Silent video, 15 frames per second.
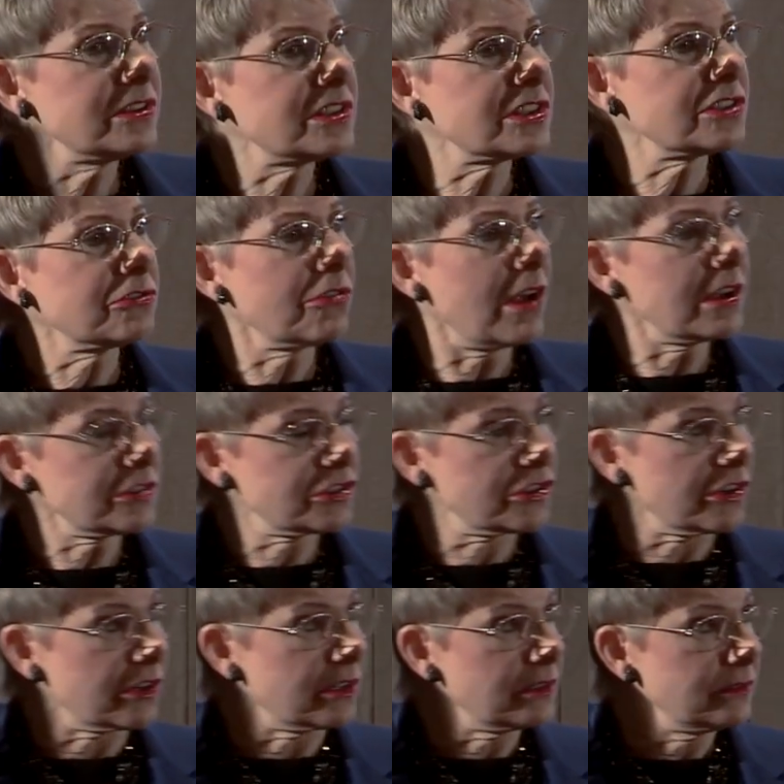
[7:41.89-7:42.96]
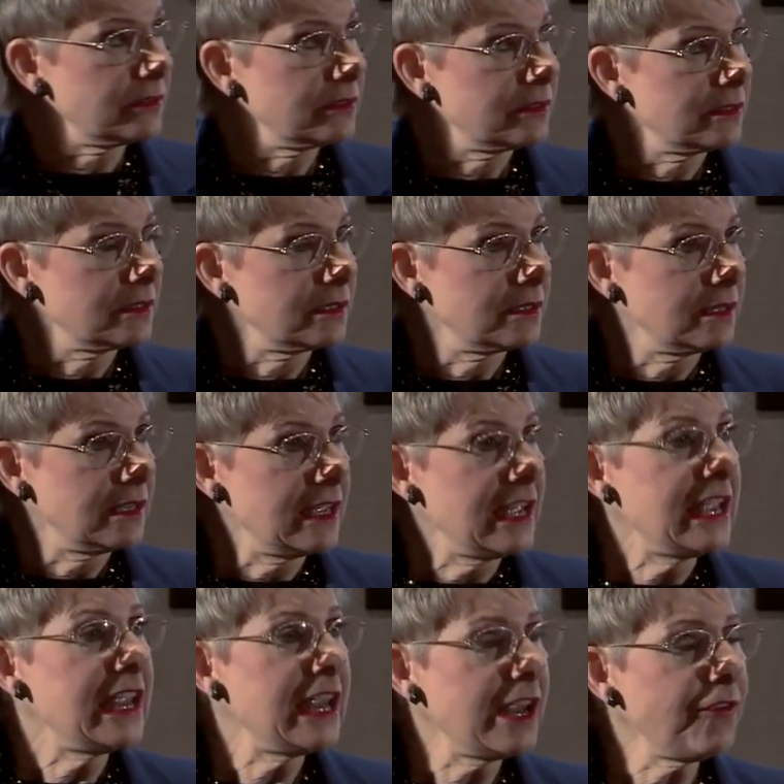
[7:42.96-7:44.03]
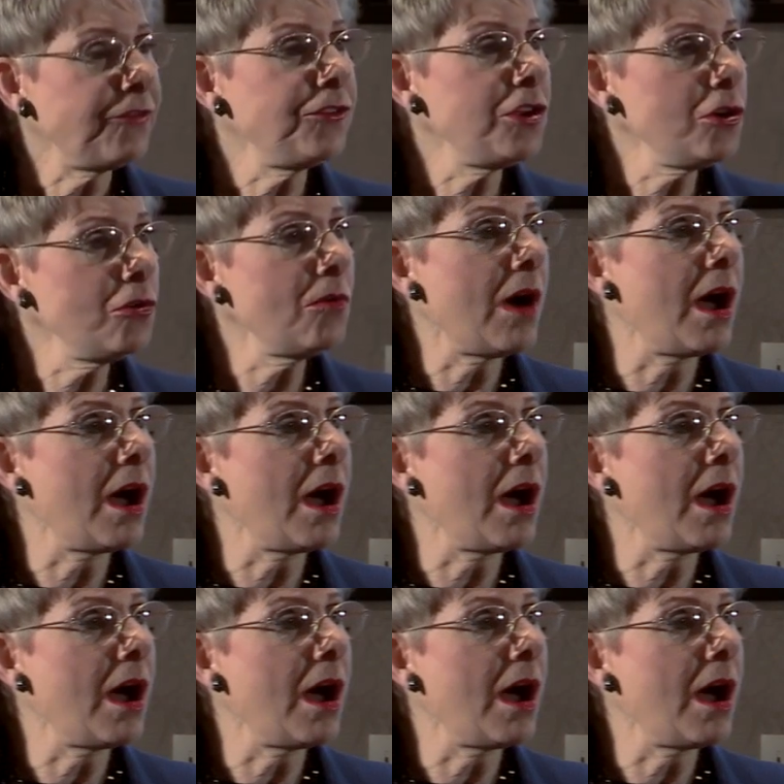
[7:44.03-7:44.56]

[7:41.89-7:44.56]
the structure, if you